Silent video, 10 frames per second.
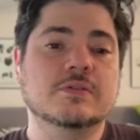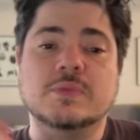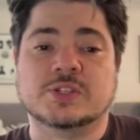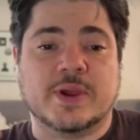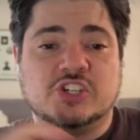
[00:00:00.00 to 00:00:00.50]

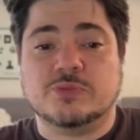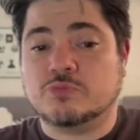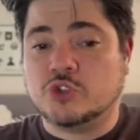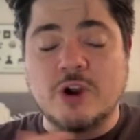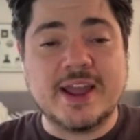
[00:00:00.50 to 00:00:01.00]
especially
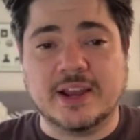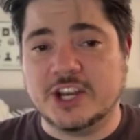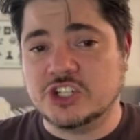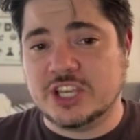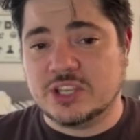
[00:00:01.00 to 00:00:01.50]
Triangle
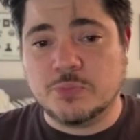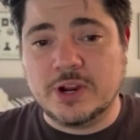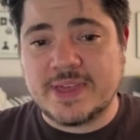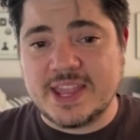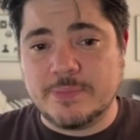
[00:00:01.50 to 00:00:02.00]
Agency, to bring
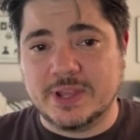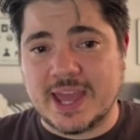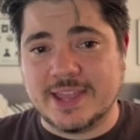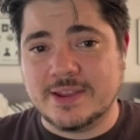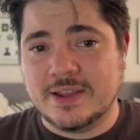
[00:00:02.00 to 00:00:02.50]
that up
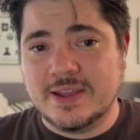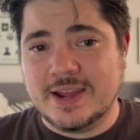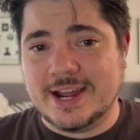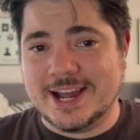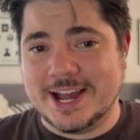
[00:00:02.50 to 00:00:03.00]
again.
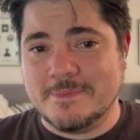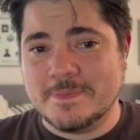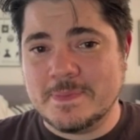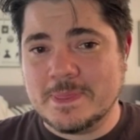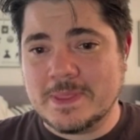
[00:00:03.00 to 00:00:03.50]
Um,
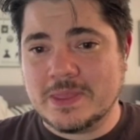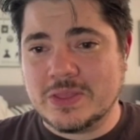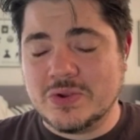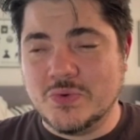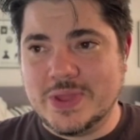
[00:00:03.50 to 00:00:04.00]

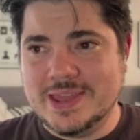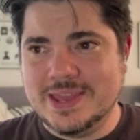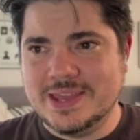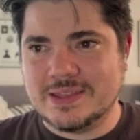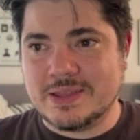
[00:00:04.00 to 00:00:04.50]

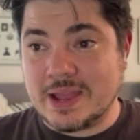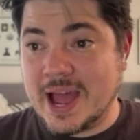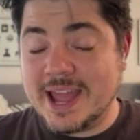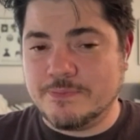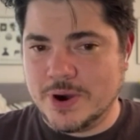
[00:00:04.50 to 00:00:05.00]

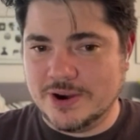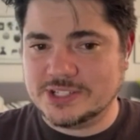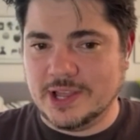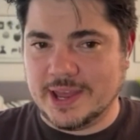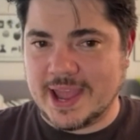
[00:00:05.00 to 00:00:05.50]
I
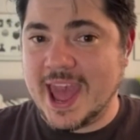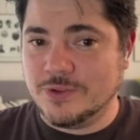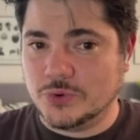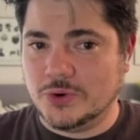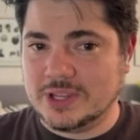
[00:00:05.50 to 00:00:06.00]
personally
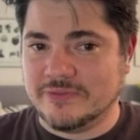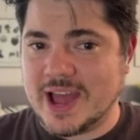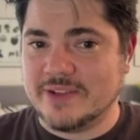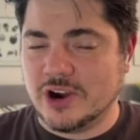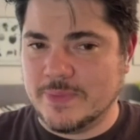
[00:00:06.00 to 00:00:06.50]
and Roll
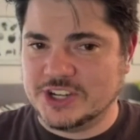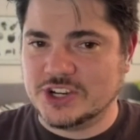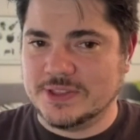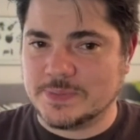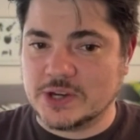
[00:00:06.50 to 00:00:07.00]
D5 are
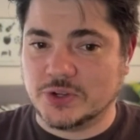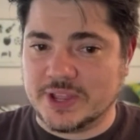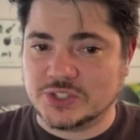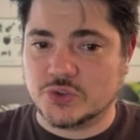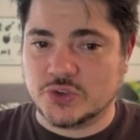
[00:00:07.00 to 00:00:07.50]
mentioning the special
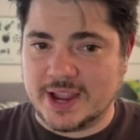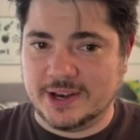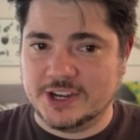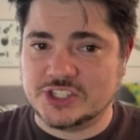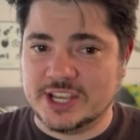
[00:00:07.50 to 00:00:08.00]
things for Triangle
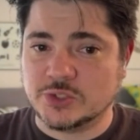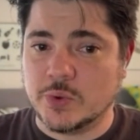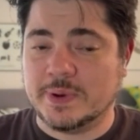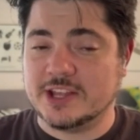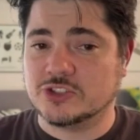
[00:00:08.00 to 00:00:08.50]
Agency because we
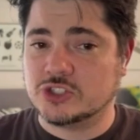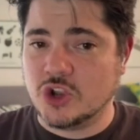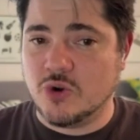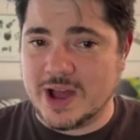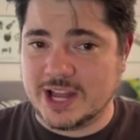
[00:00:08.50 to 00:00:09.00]
played it
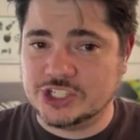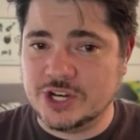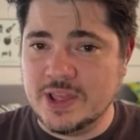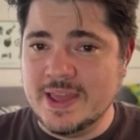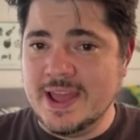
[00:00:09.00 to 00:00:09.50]
so much.
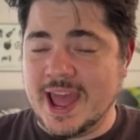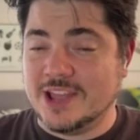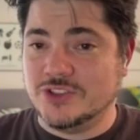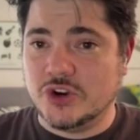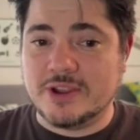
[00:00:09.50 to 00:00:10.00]

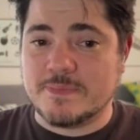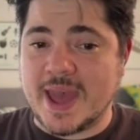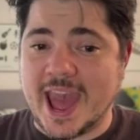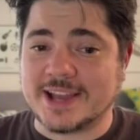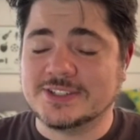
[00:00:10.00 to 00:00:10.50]
And during
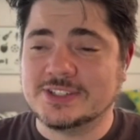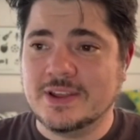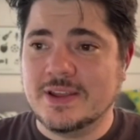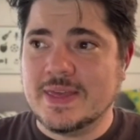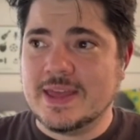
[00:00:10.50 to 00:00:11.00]
PAX,
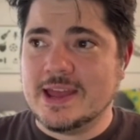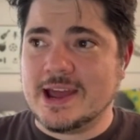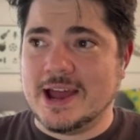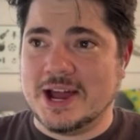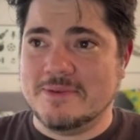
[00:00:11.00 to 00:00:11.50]

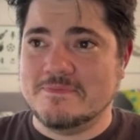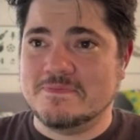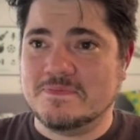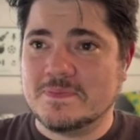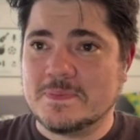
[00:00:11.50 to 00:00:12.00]
um,
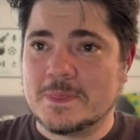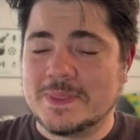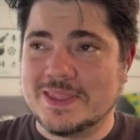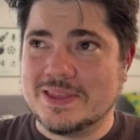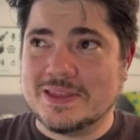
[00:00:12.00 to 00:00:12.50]

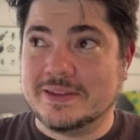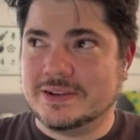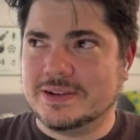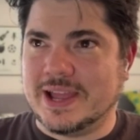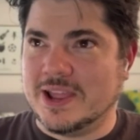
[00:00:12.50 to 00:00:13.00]

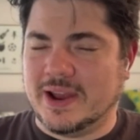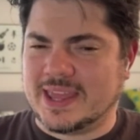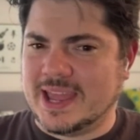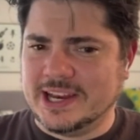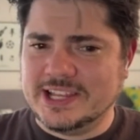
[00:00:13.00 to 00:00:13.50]
I don't know,
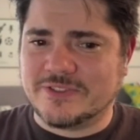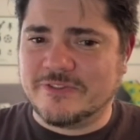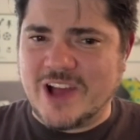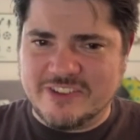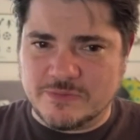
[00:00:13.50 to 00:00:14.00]
like at least
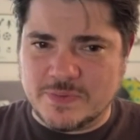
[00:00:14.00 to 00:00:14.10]
5